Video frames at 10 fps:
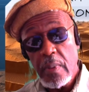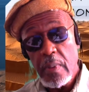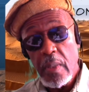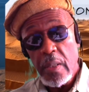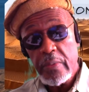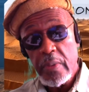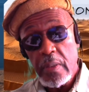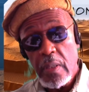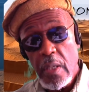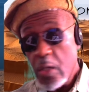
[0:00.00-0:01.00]
See?
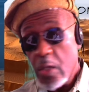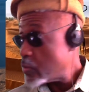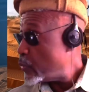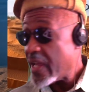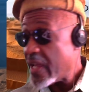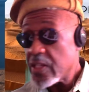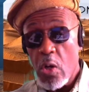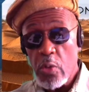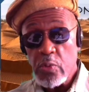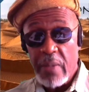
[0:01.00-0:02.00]
Because we out here talking
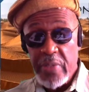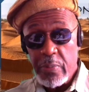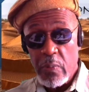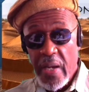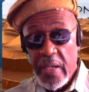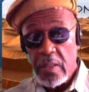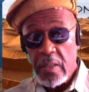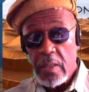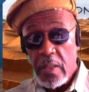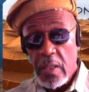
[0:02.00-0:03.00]
about people, right?
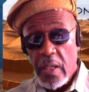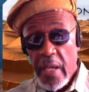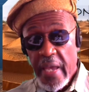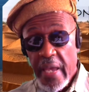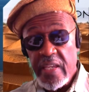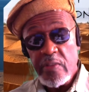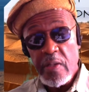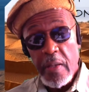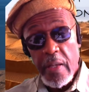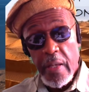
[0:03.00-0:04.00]
And giving the
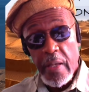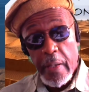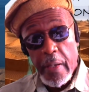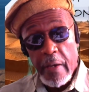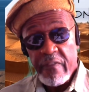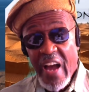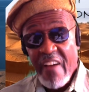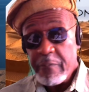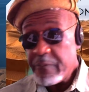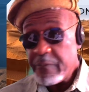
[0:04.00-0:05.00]
5
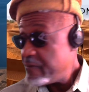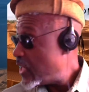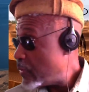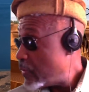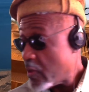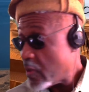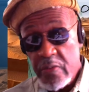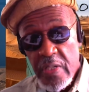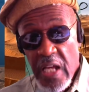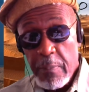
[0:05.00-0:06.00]
fundamental principles of
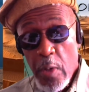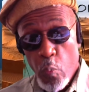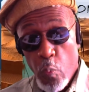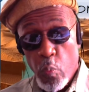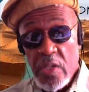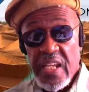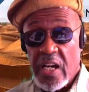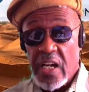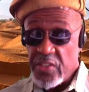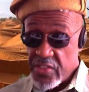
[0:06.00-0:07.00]
Islam. Once they
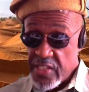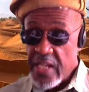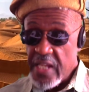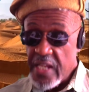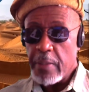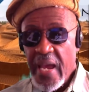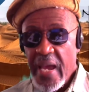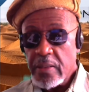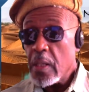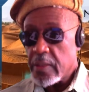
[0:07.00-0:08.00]
understand and apply it,
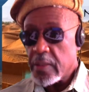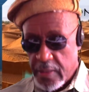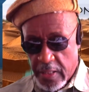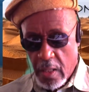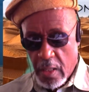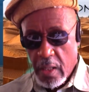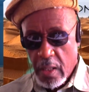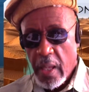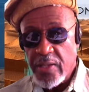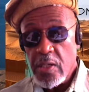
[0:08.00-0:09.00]
then they add to
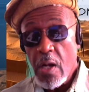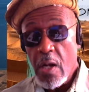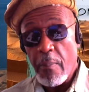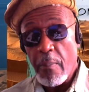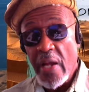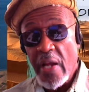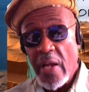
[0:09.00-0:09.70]
harmonic motion.